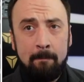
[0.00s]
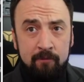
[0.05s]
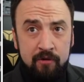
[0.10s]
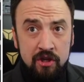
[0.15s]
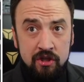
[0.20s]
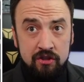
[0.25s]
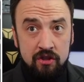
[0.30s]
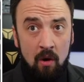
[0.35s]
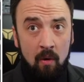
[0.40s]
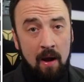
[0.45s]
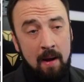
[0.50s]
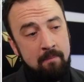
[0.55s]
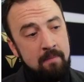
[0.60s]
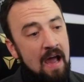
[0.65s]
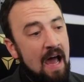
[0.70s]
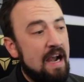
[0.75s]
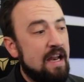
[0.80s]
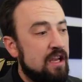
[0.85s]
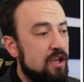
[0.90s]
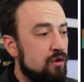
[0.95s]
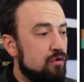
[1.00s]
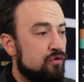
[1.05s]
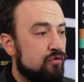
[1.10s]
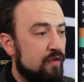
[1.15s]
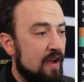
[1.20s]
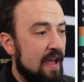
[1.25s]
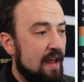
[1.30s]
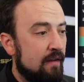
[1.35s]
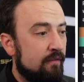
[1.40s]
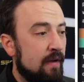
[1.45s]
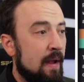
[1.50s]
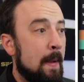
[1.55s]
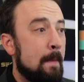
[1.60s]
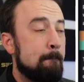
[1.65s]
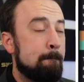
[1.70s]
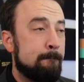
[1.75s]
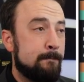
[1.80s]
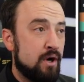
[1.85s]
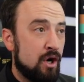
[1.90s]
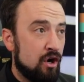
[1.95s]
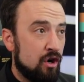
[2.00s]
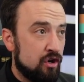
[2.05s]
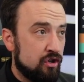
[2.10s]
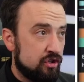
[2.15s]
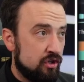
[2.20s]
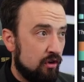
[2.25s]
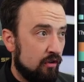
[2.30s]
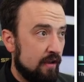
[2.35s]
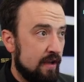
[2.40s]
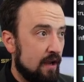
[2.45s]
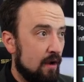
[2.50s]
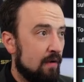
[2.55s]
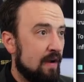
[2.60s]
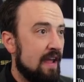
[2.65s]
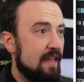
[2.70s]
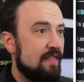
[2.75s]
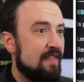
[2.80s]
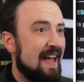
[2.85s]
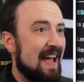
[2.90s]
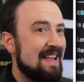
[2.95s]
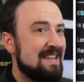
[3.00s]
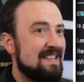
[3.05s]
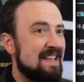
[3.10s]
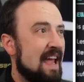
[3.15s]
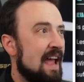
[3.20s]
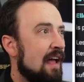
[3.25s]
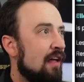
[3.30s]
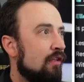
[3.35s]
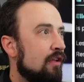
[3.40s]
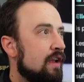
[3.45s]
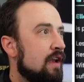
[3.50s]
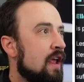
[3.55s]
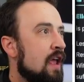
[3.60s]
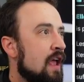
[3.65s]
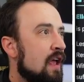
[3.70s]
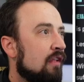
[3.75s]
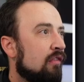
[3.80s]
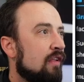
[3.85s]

just know I'm not a huge fan of it personally. Okay, that's Ellen.